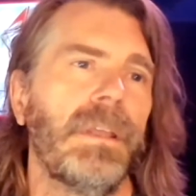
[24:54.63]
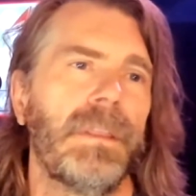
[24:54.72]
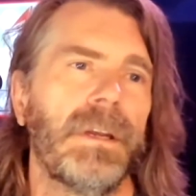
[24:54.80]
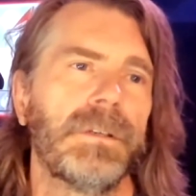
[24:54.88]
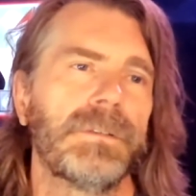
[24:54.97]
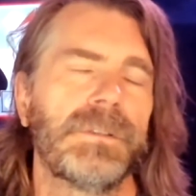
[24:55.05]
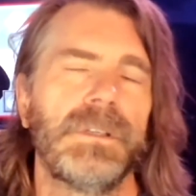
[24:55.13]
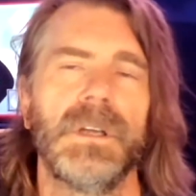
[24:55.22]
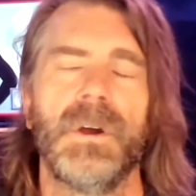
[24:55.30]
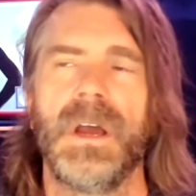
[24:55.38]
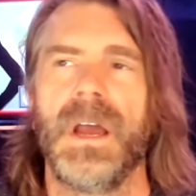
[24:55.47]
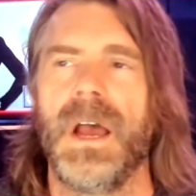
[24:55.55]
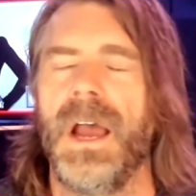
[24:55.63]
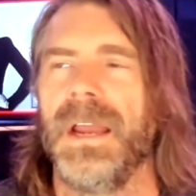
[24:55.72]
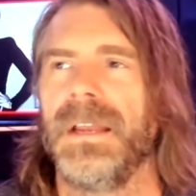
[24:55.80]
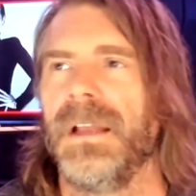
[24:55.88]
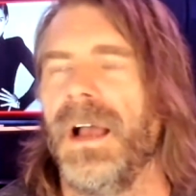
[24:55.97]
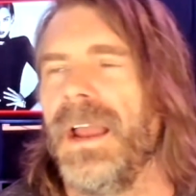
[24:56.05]
There's,
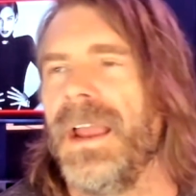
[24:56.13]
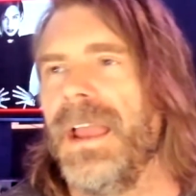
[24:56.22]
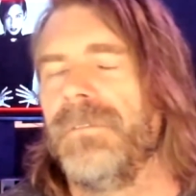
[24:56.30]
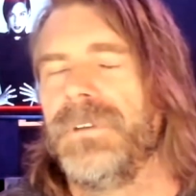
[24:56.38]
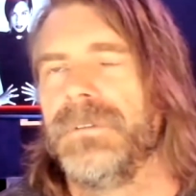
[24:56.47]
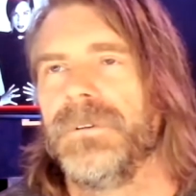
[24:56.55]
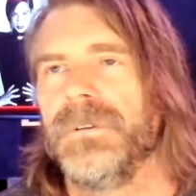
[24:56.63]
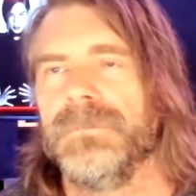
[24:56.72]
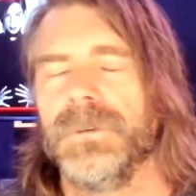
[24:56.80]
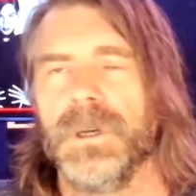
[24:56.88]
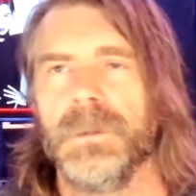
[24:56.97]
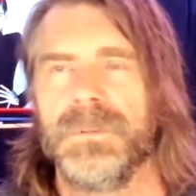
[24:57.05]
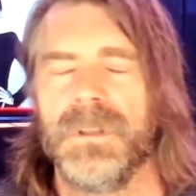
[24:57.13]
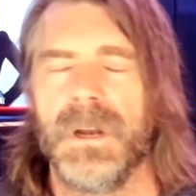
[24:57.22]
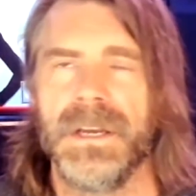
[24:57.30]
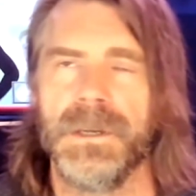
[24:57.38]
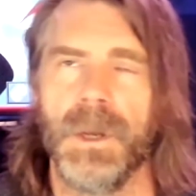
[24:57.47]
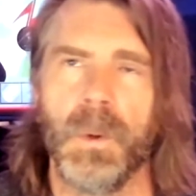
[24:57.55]
I have different verbs that
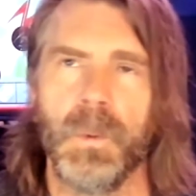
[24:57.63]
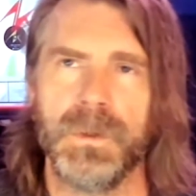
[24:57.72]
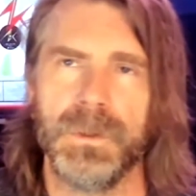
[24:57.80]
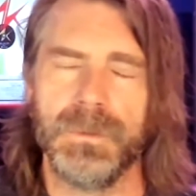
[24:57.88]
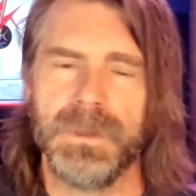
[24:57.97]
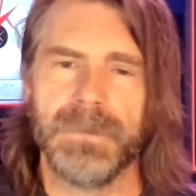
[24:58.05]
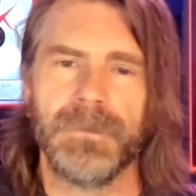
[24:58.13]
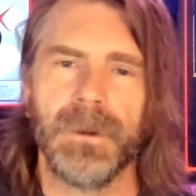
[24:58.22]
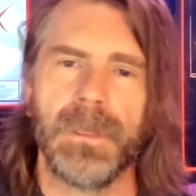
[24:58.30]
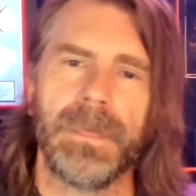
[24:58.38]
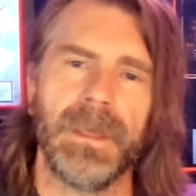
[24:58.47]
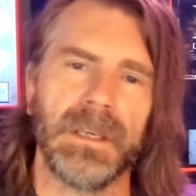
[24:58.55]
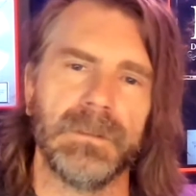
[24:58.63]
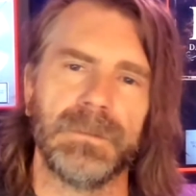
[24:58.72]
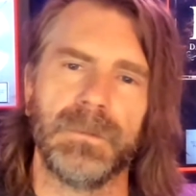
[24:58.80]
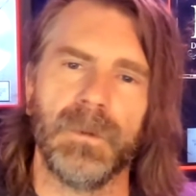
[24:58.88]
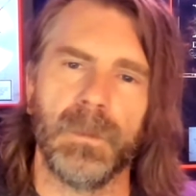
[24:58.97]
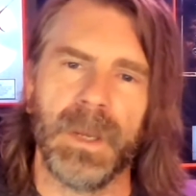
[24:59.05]
I know do different things
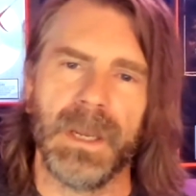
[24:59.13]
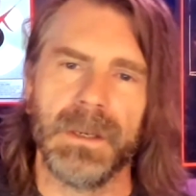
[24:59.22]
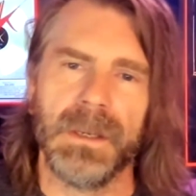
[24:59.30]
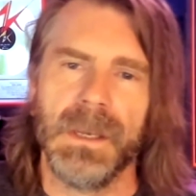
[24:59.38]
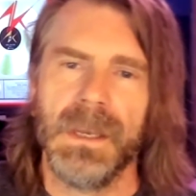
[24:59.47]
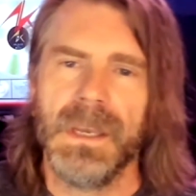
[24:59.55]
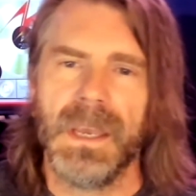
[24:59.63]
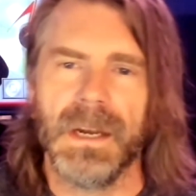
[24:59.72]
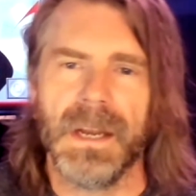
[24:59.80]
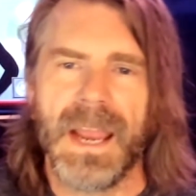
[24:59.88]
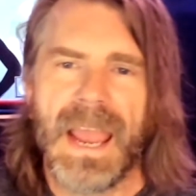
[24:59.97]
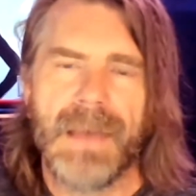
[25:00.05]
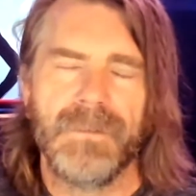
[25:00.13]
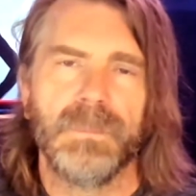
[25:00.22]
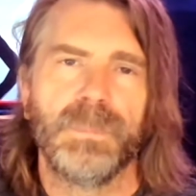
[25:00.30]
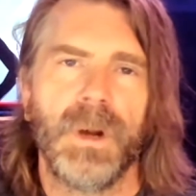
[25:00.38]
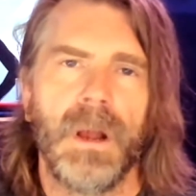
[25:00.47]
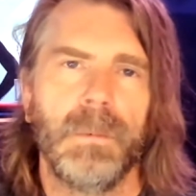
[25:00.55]
for me. And I
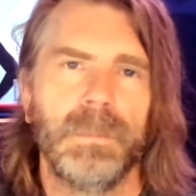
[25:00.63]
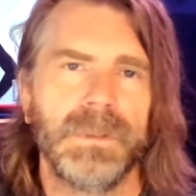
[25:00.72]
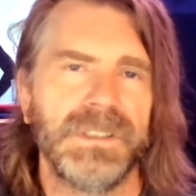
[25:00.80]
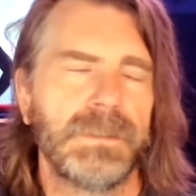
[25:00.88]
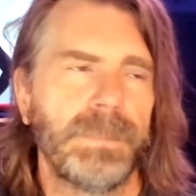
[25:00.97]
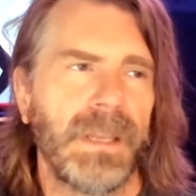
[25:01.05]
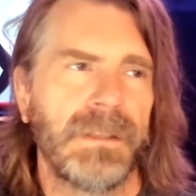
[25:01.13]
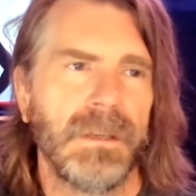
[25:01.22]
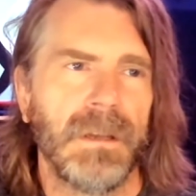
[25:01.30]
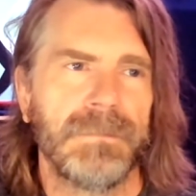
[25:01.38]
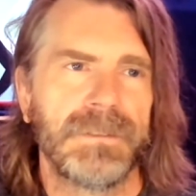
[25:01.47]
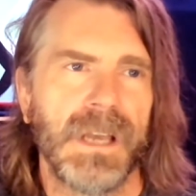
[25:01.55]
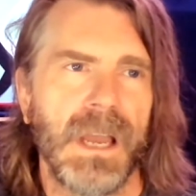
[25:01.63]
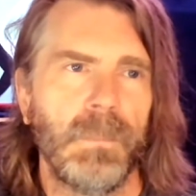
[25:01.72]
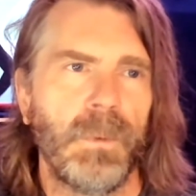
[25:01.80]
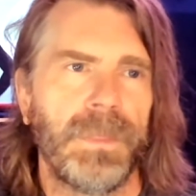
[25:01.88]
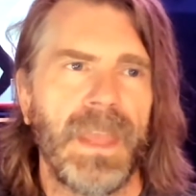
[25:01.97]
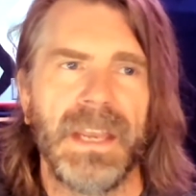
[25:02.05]
haven't probably spent enough time
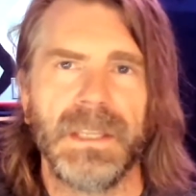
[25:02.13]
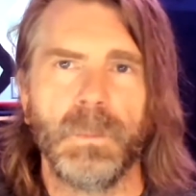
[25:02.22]
with any